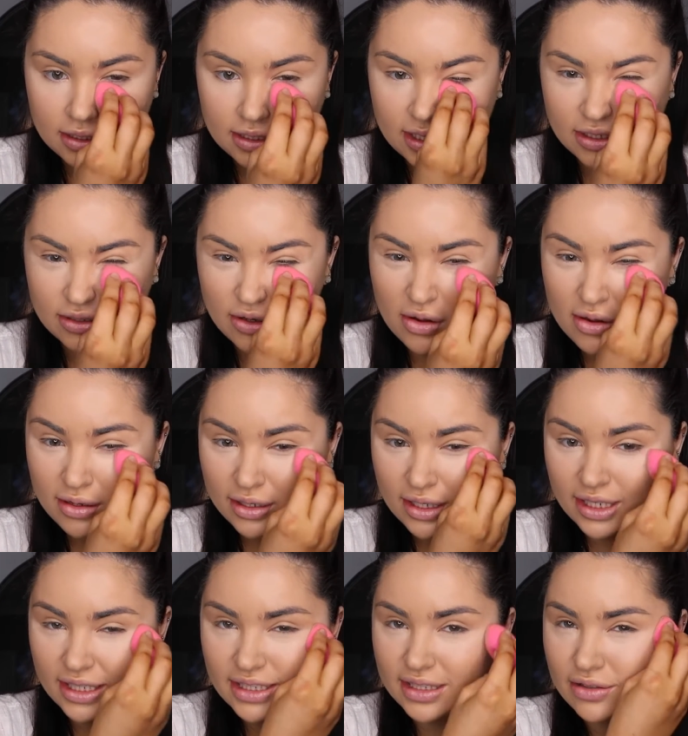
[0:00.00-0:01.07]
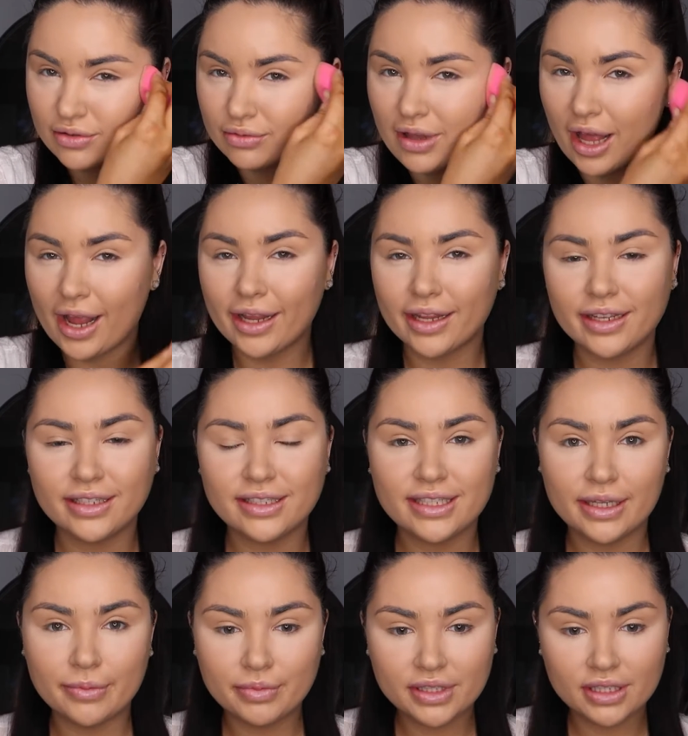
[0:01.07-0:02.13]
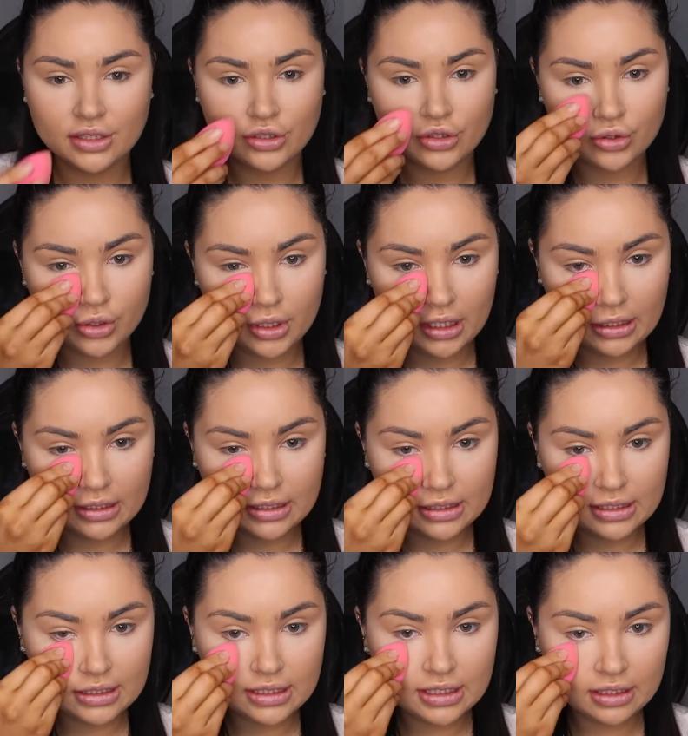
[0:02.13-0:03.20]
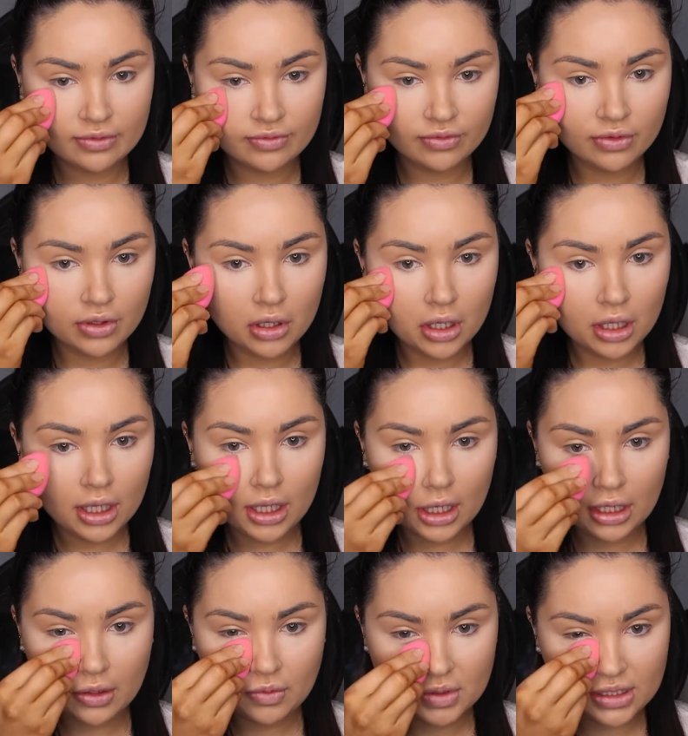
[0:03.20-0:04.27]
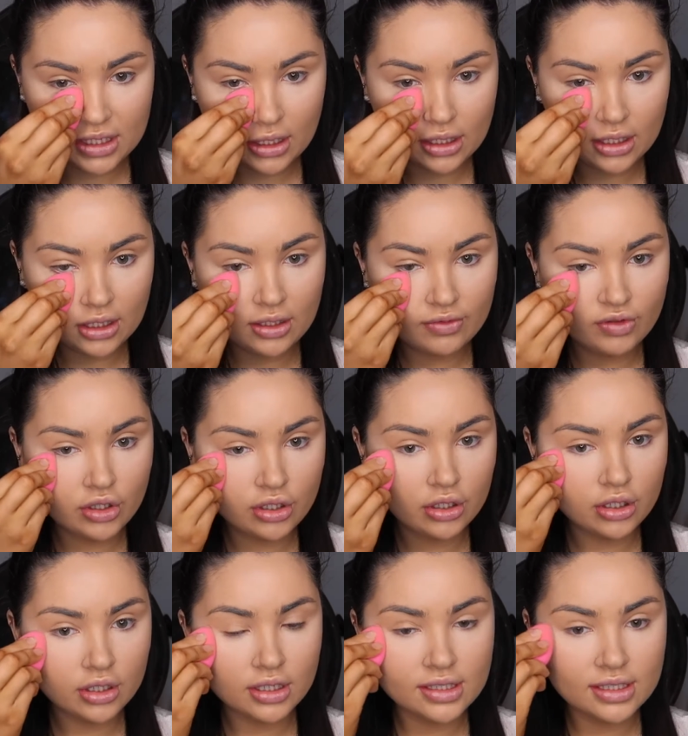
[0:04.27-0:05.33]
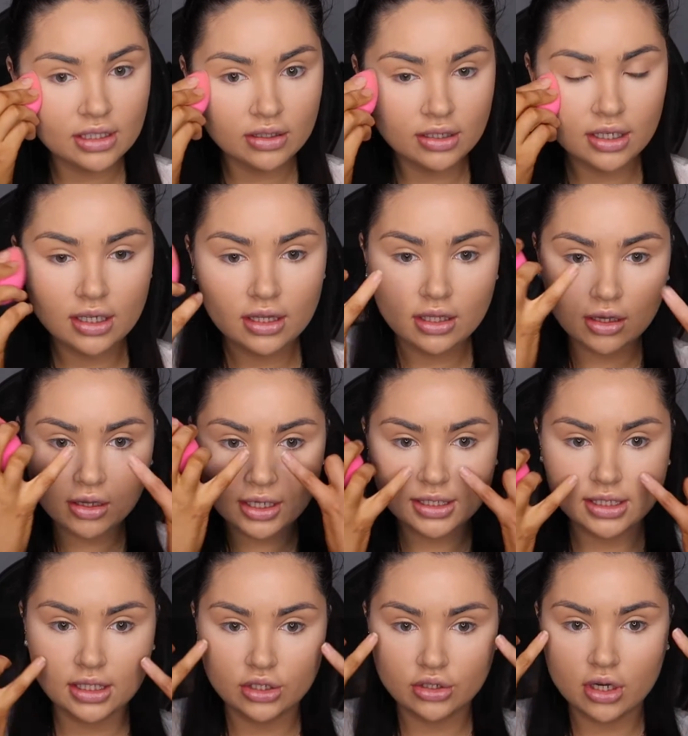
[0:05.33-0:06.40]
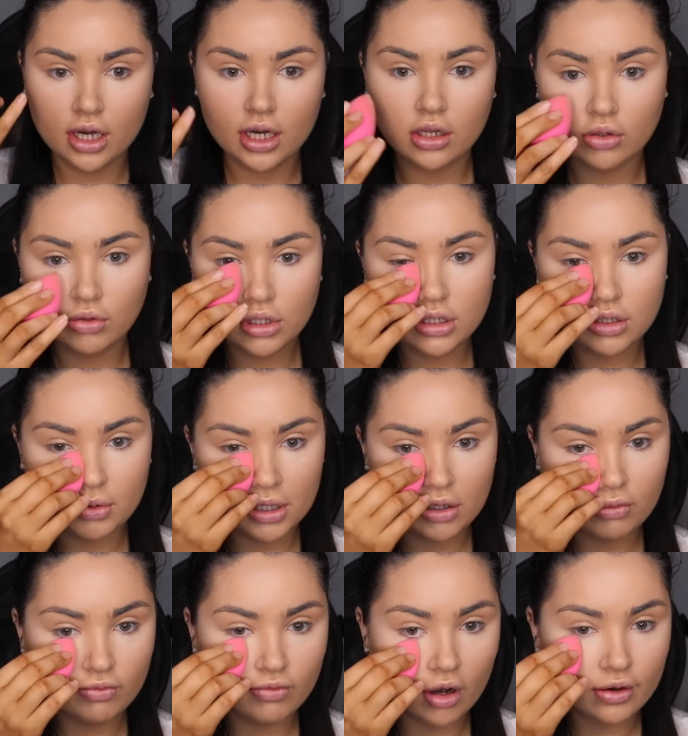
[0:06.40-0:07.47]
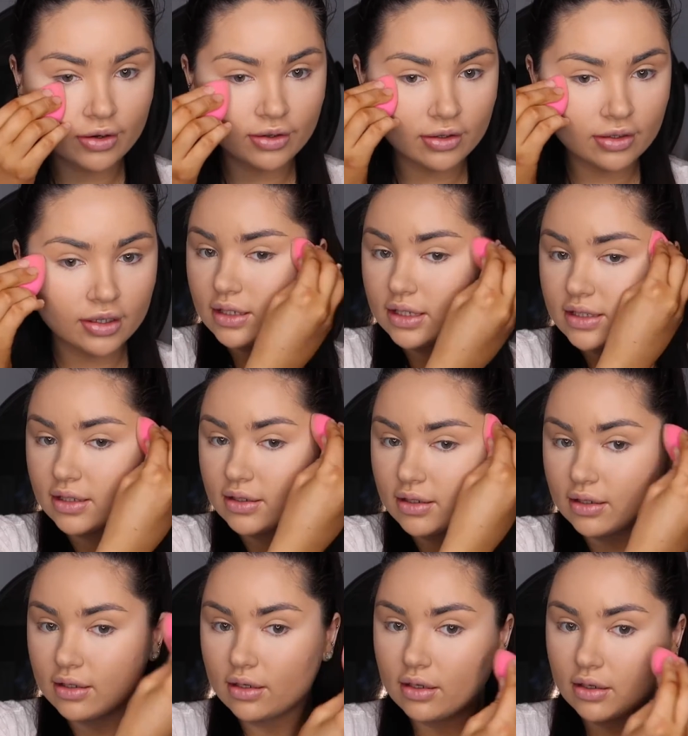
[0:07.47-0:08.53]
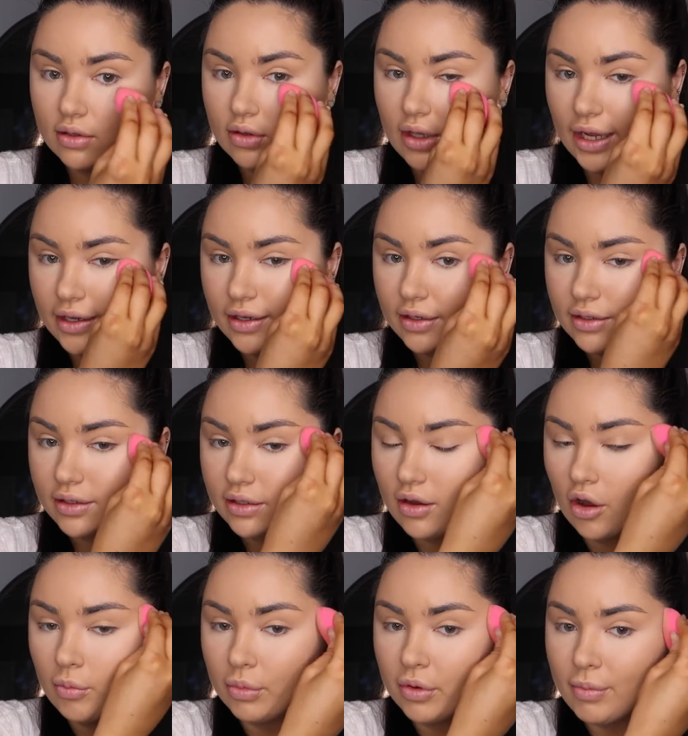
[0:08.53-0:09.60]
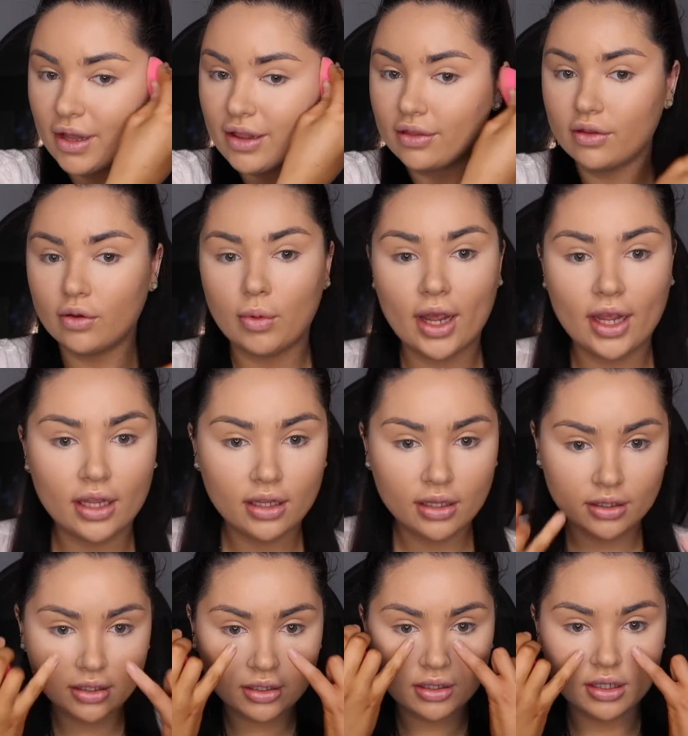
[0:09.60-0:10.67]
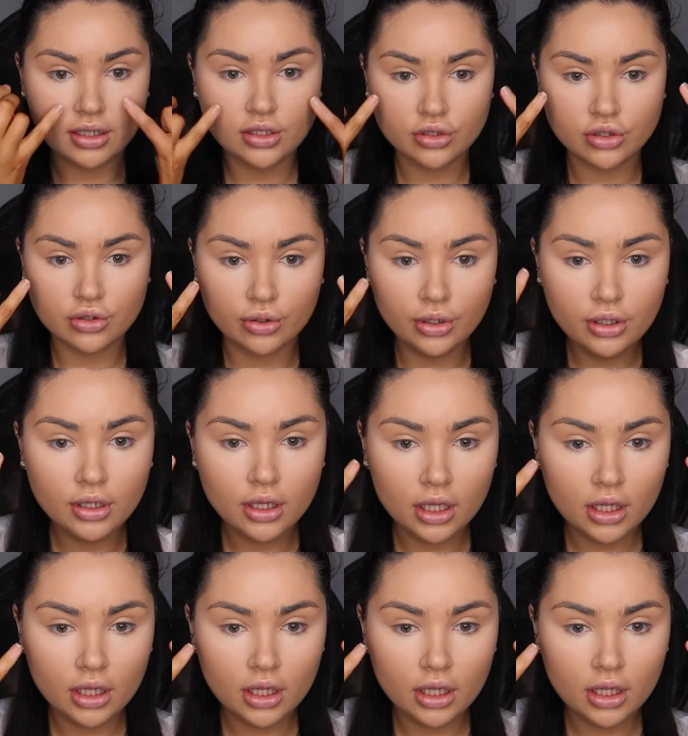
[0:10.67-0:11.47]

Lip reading: TikTok, and he does all like tips and tricks and stuff, and he was saying if you conceal underneath your eyes in a triangle, you're doing it all wrong. It doesn't like complement the way it should.